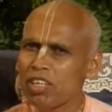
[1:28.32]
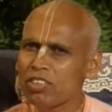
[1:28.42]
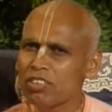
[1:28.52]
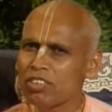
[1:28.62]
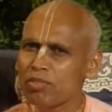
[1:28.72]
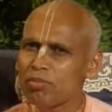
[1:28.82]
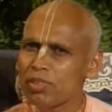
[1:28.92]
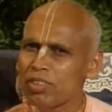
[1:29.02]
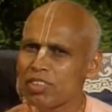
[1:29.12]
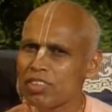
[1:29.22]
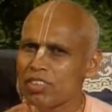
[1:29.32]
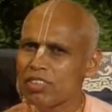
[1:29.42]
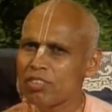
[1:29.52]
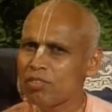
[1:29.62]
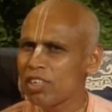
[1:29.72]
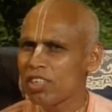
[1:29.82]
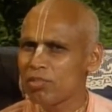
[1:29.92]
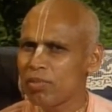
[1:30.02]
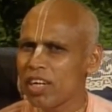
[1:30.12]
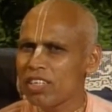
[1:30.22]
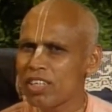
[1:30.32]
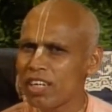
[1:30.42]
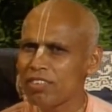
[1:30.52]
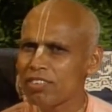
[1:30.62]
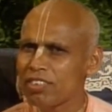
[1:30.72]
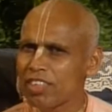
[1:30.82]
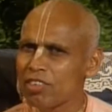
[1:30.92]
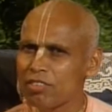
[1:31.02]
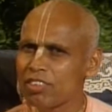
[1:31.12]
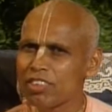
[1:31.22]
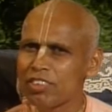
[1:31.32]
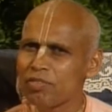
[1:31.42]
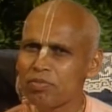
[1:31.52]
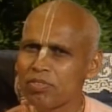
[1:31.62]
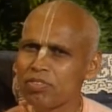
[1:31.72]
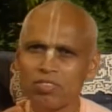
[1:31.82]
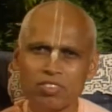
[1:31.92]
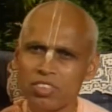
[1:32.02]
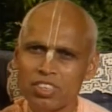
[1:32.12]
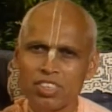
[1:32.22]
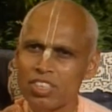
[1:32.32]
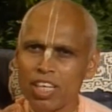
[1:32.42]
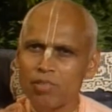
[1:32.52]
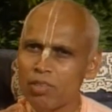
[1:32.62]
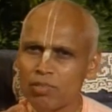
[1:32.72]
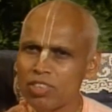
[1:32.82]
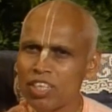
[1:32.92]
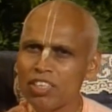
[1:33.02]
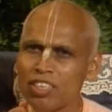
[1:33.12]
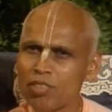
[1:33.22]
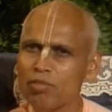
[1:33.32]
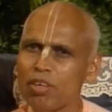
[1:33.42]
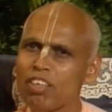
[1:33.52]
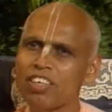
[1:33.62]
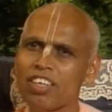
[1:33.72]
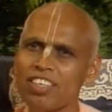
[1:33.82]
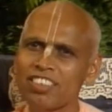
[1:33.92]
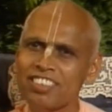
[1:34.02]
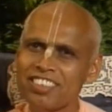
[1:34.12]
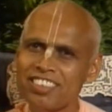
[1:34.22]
simple village background, so he came up with the idea of bullock cart.